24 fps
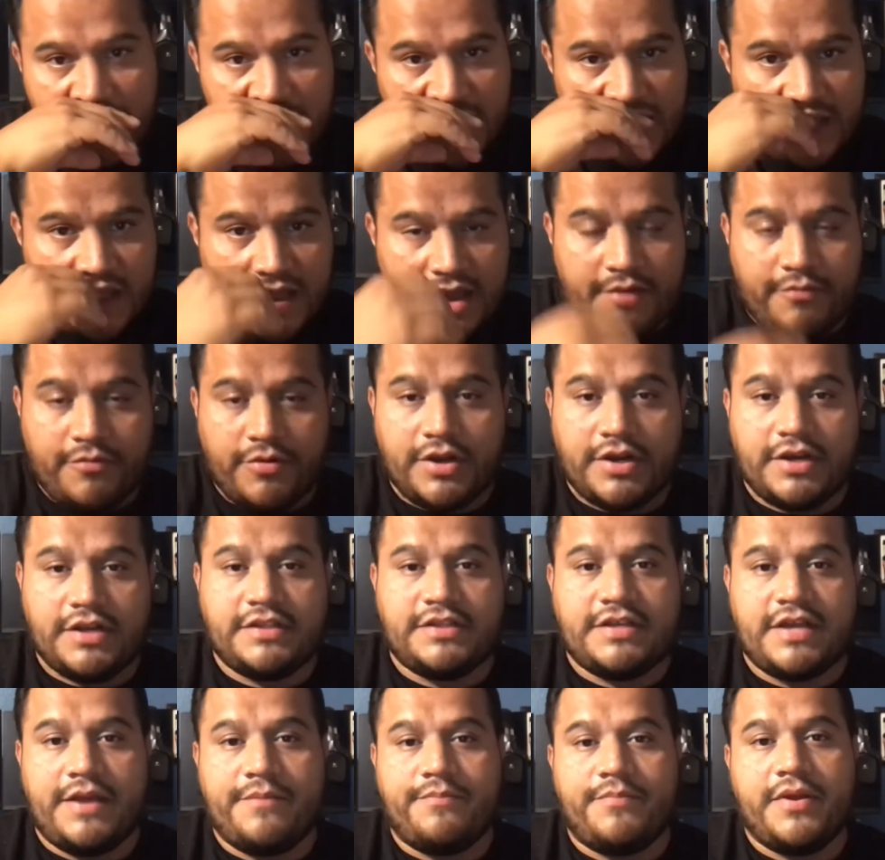And we're going to
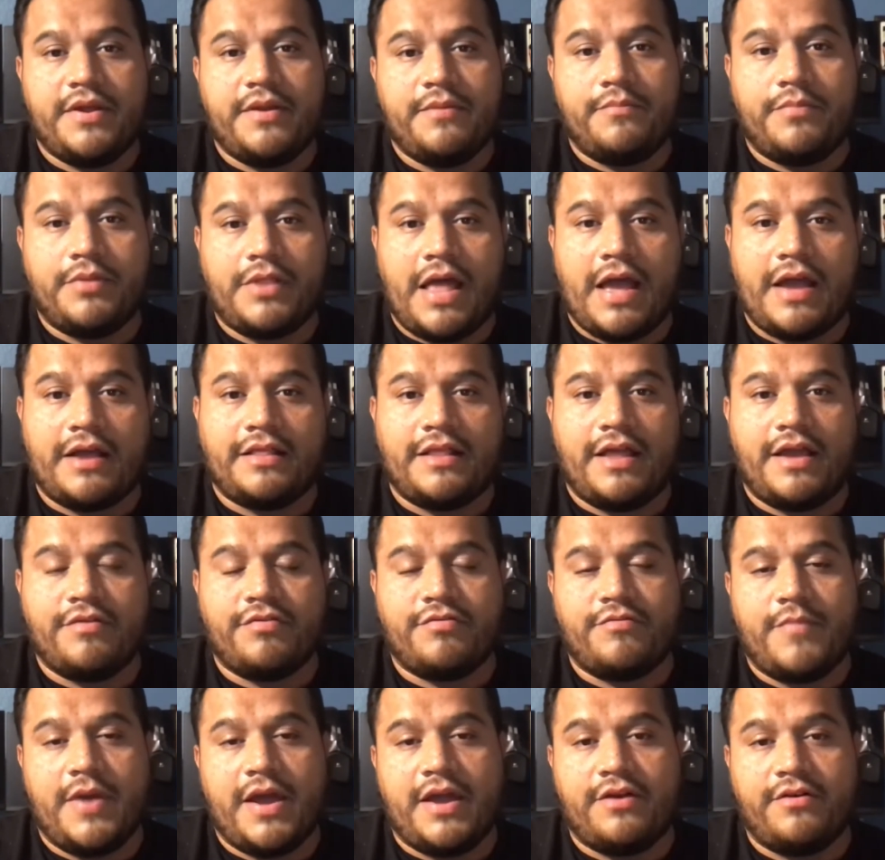type in Black
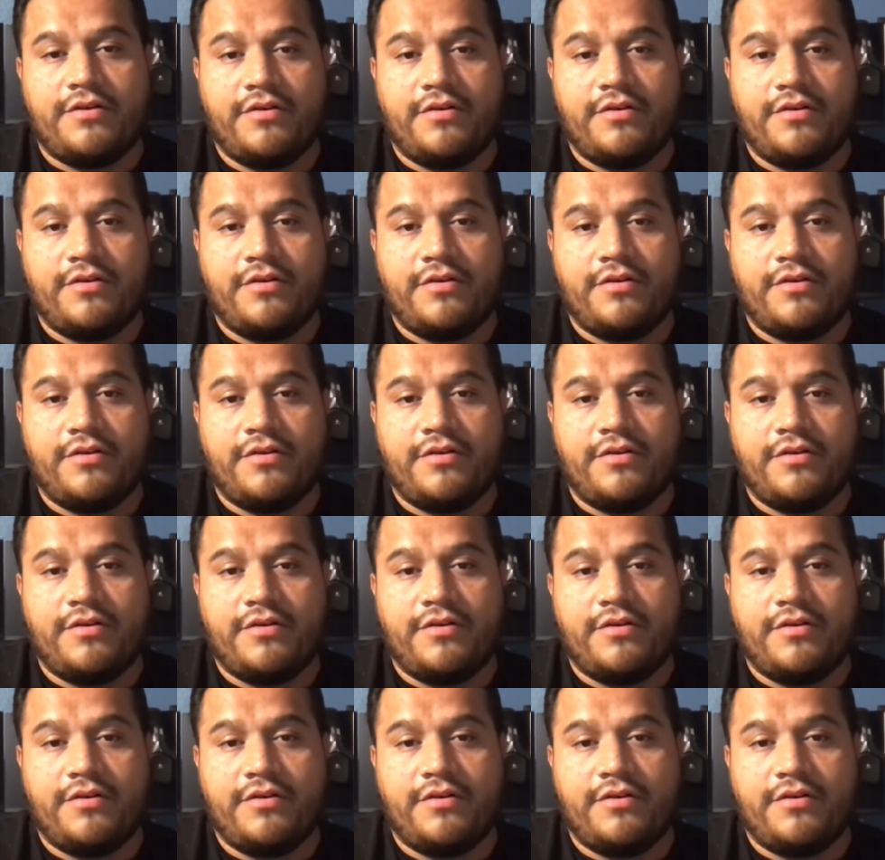Lives Matter, or